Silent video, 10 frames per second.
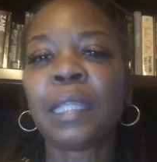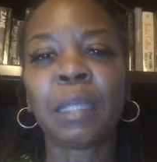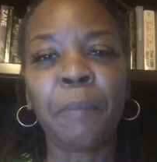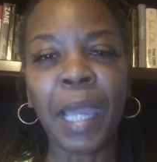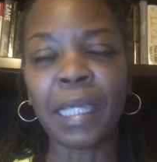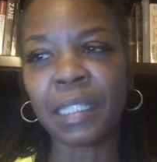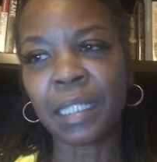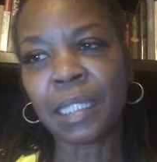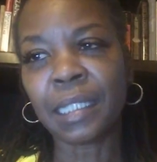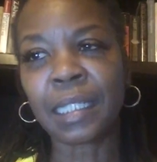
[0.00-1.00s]
The
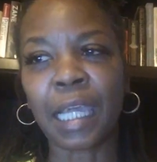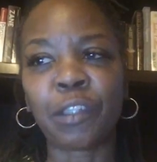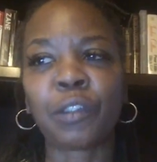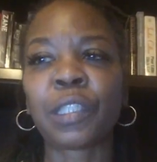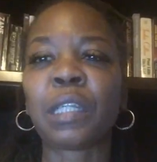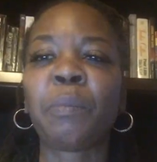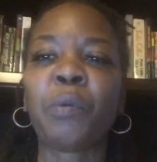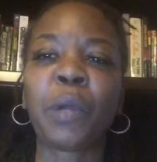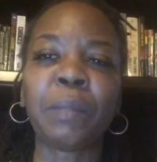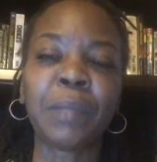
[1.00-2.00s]
patient schedules an
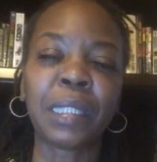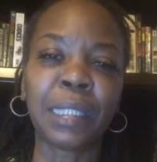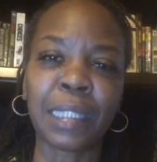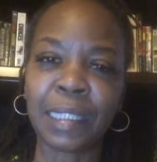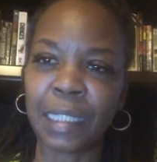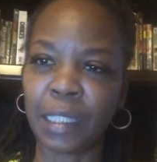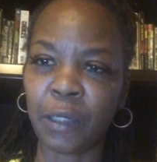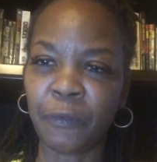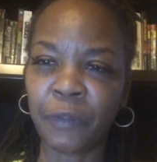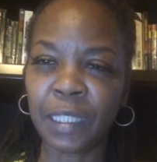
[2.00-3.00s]
appointment to see
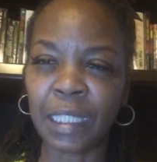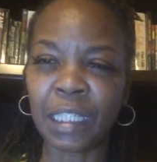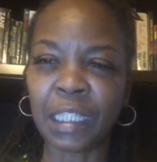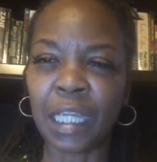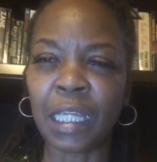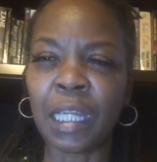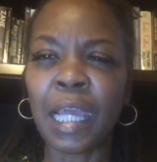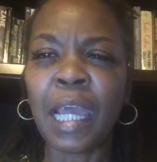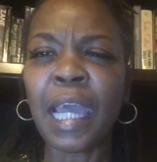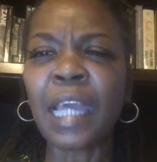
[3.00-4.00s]
their physician,
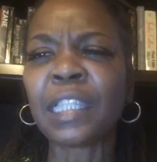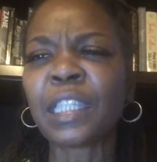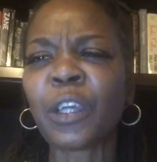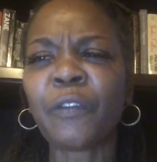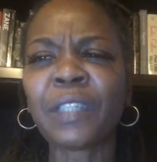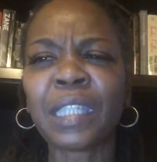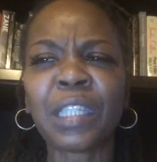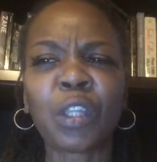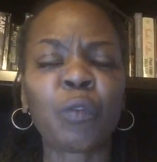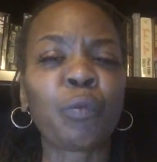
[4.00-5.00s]
and
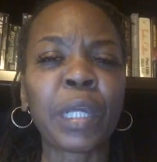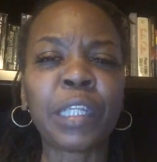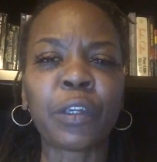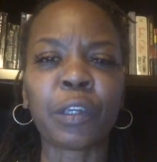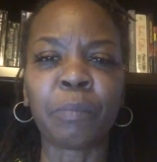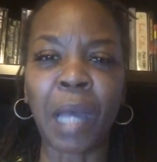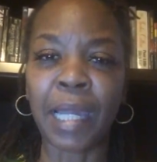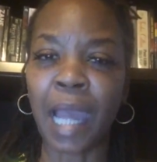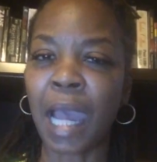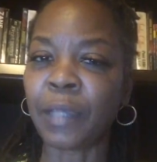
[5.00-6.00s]
services are rendered
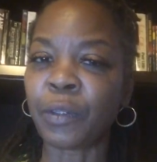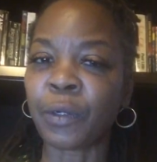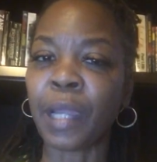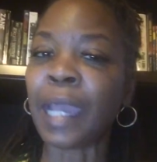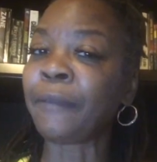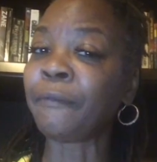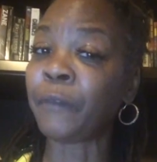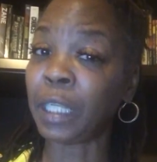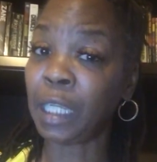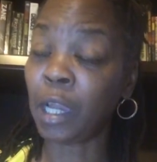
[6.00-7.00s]
by either a
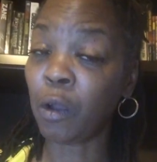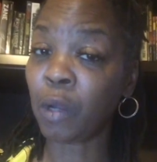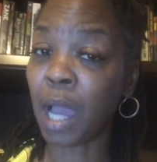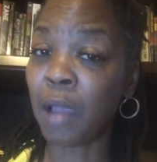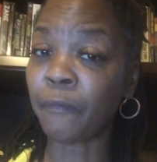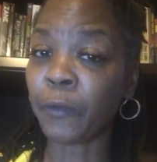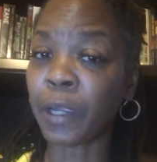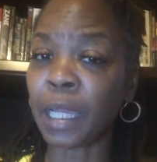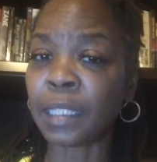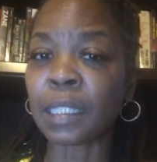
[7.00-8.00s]
video
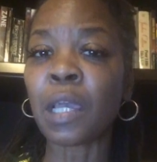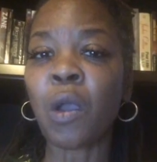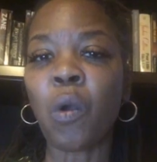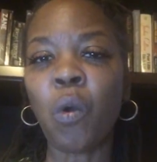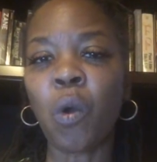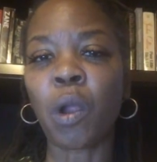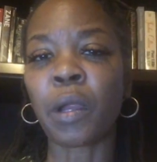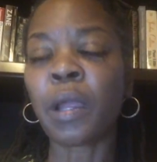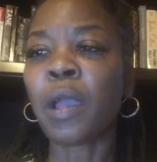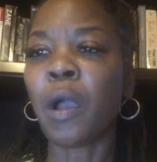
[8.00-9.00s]
conference
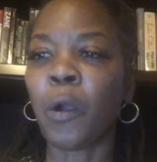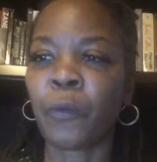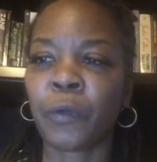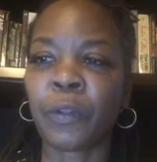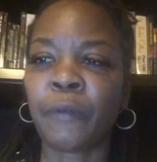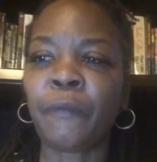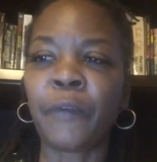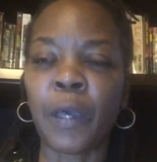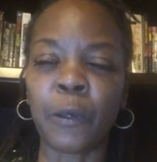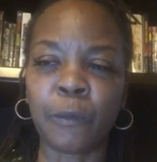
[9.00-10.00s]
or over the
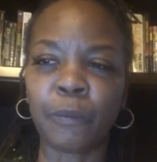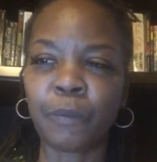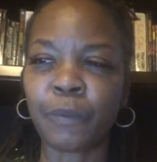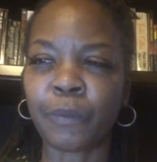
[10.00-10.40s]
phone.